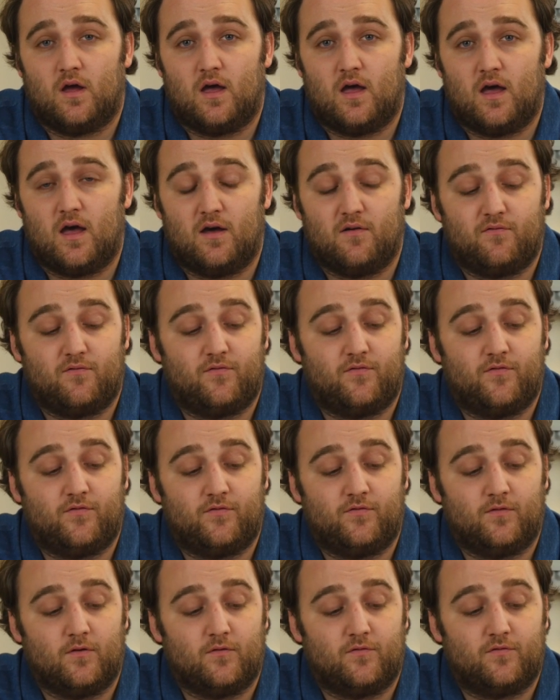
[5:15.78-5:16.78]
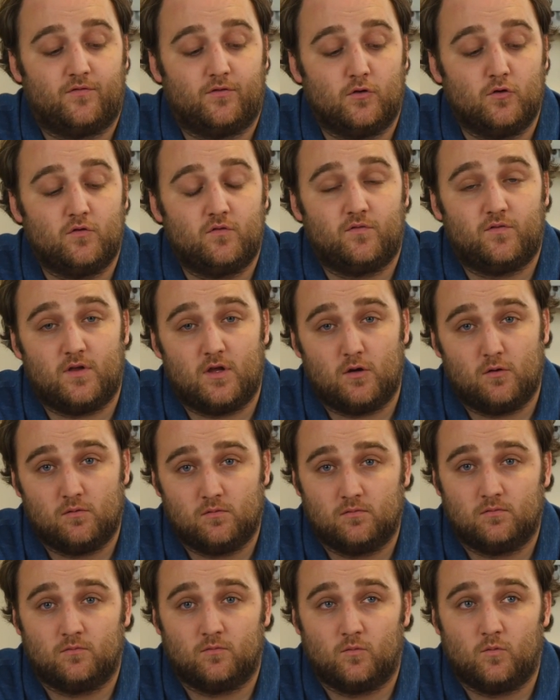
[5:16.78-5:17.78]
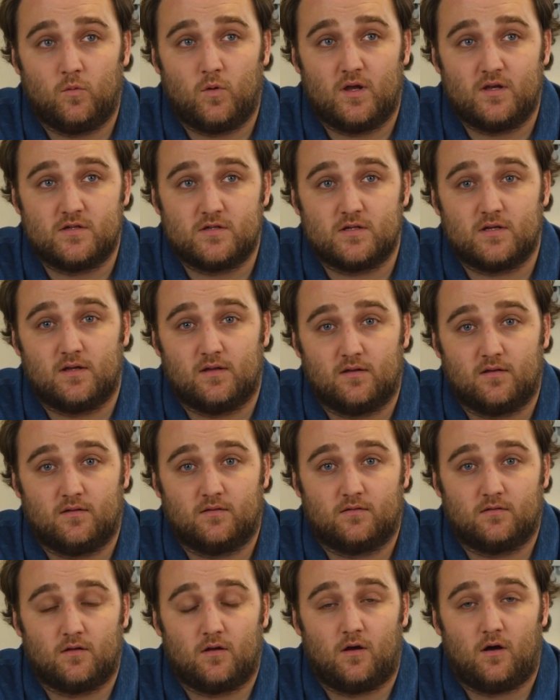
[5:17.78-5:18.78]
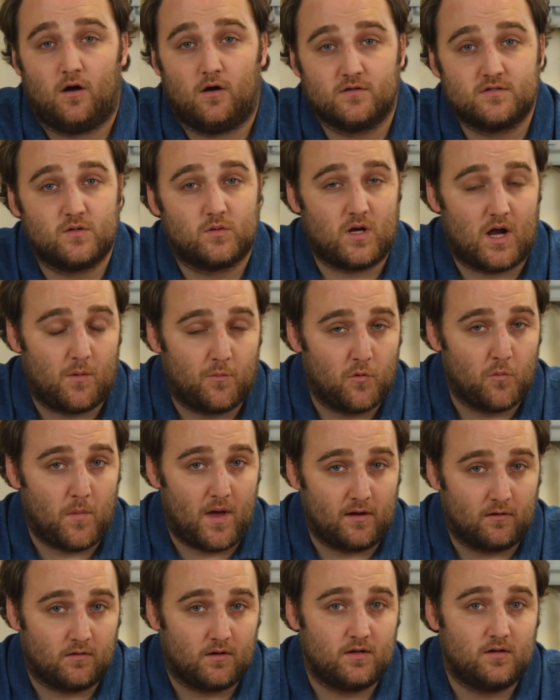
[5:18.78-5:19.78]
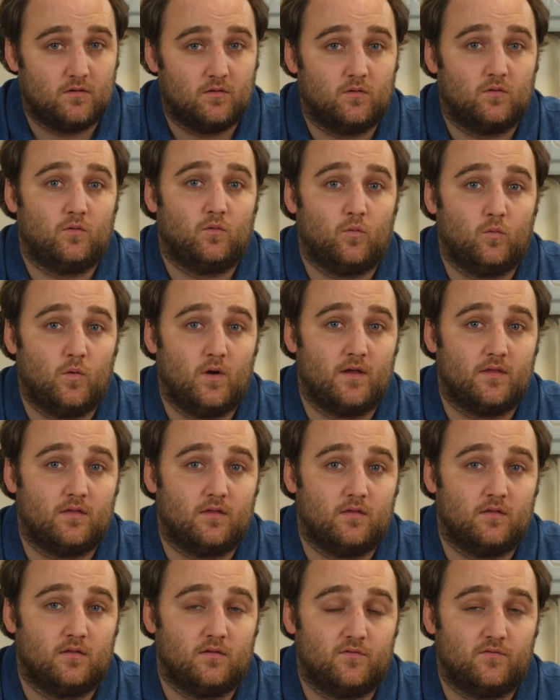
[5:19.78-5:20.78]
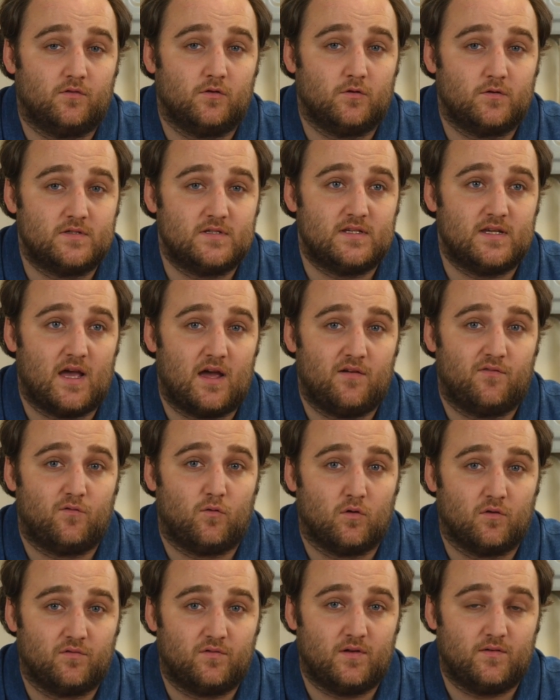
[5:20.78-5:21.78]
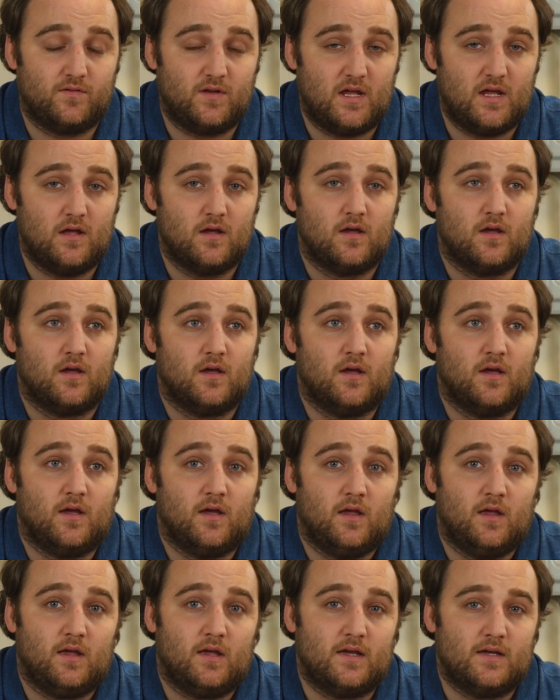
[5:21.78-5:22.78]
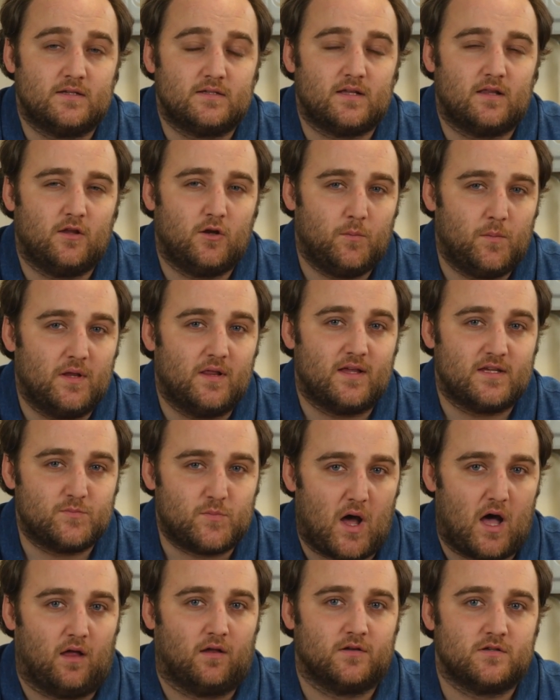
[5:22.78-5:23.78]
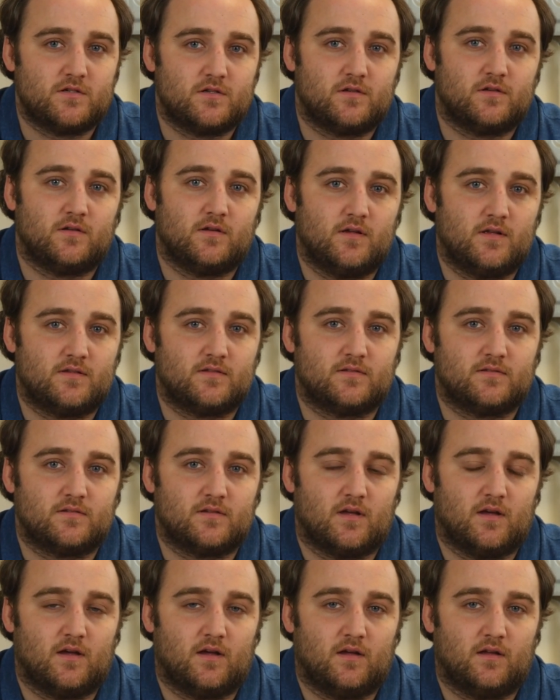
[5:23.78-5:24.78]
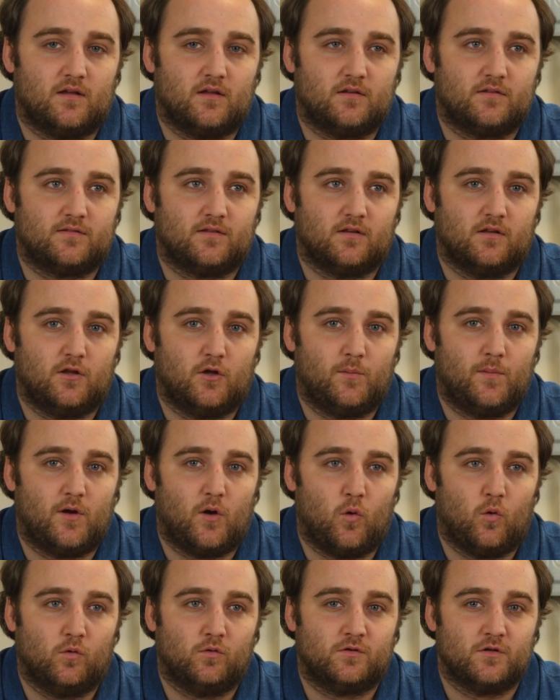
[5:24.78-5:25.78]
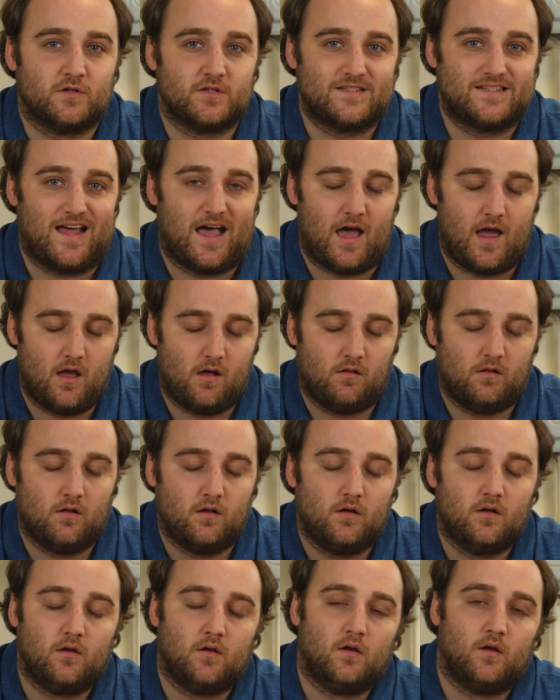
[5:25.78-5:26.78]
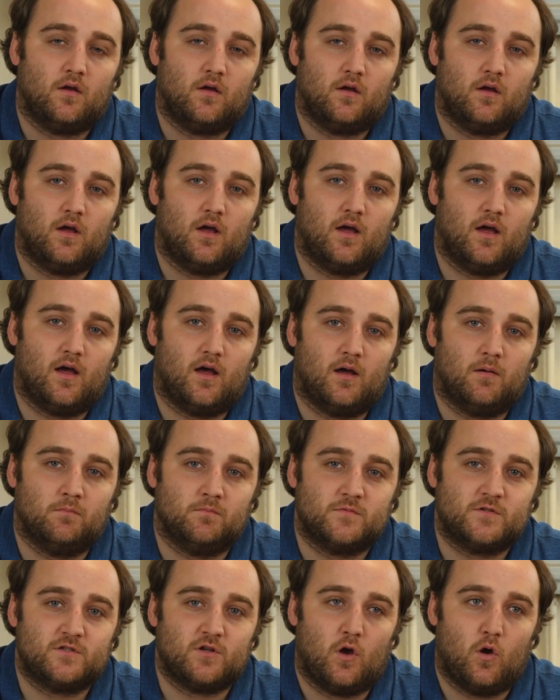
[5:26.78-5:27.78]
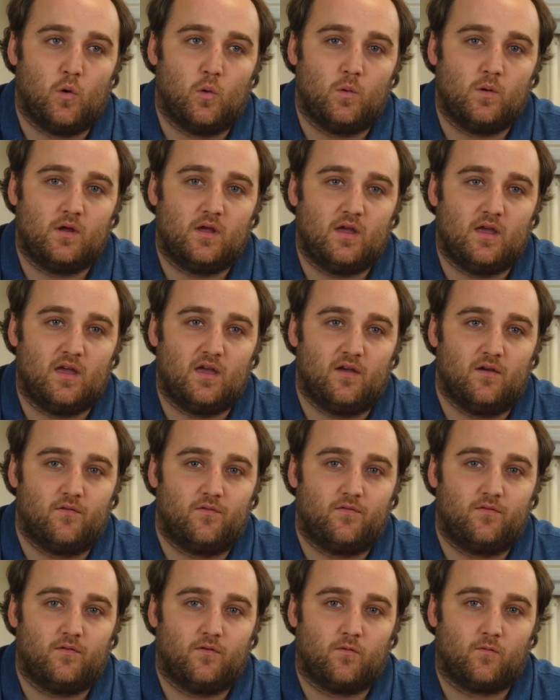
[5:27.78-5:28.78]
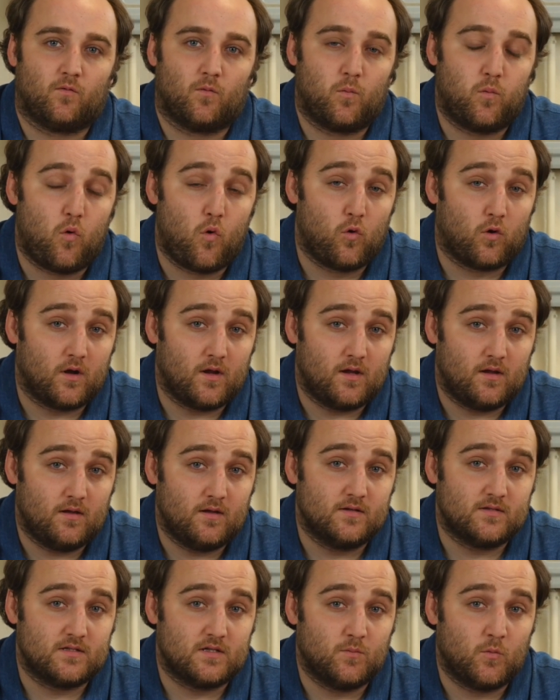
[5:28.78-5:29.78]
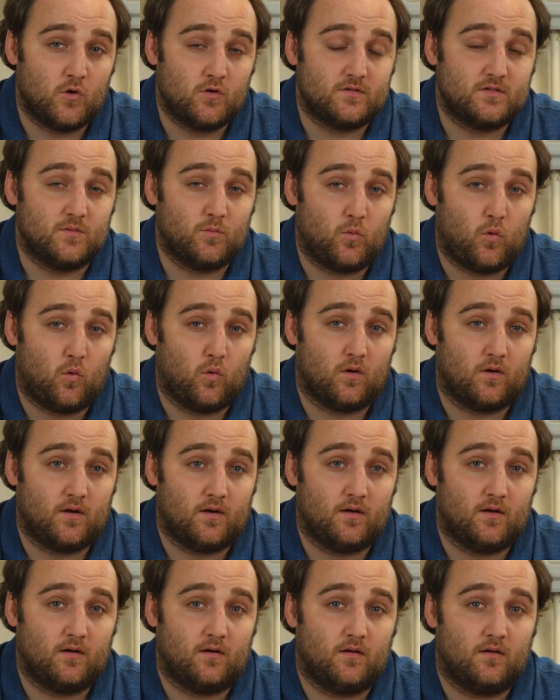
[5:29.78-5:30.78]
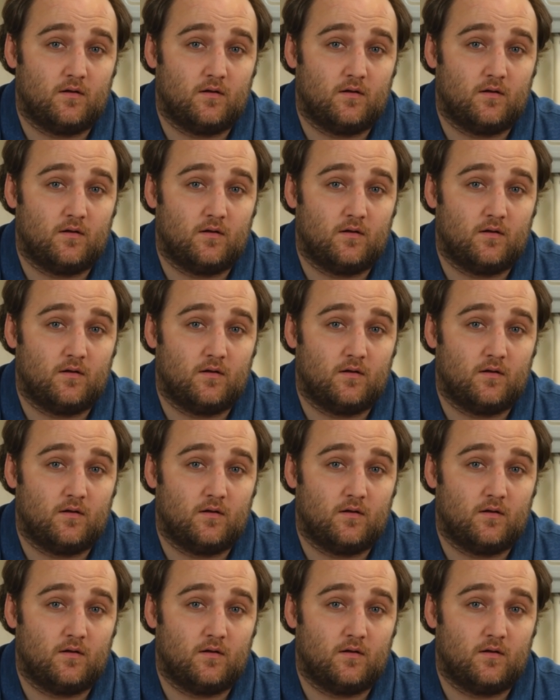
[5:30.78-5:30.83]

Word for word: Uh, FlukeView, which is also complementary with the Fluke TI450, is a little bit less polished. It's uh, it's a little bit older style. Um, so if reporting is the most important